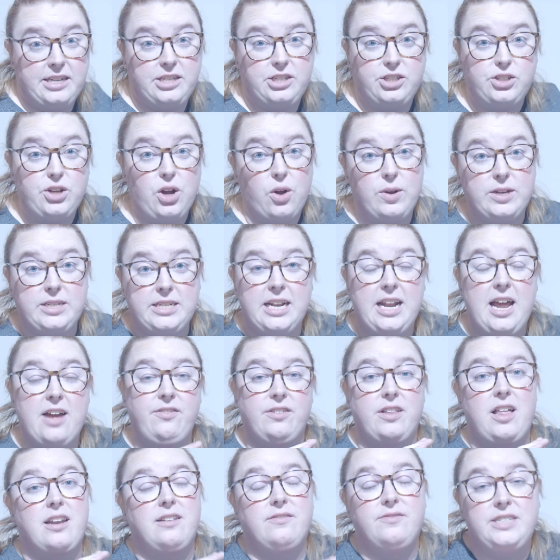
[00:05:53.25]
So it did have a
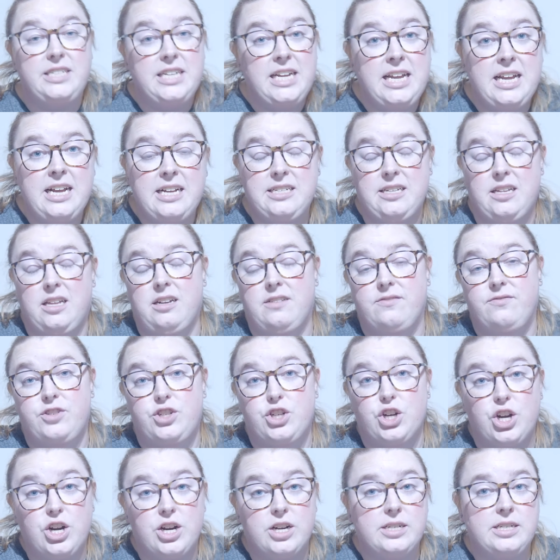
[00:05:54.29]
lot of dings, a lot of
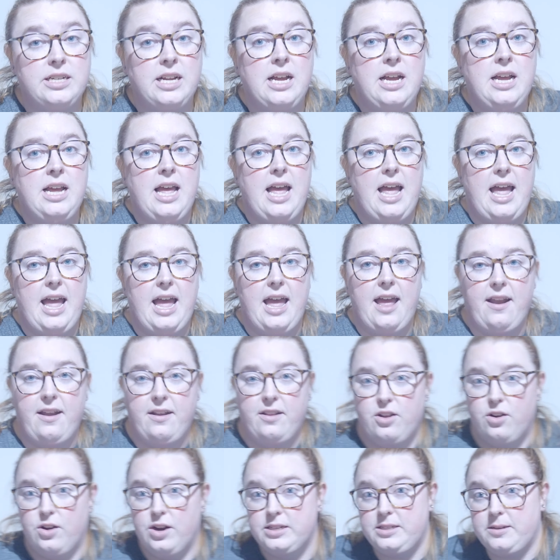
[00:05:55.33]
dirt, and
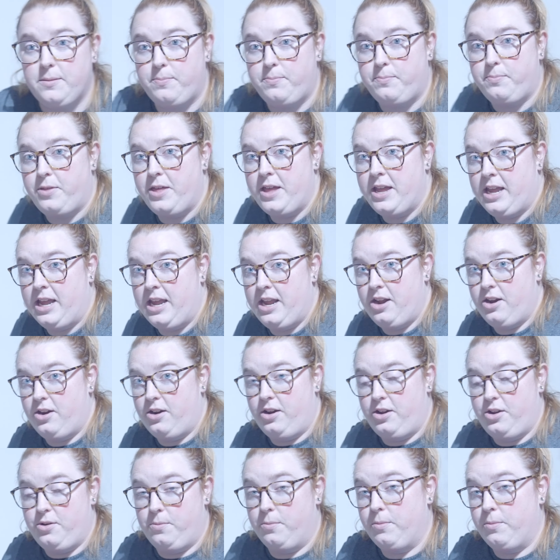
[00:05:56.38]
there is a thing here, you can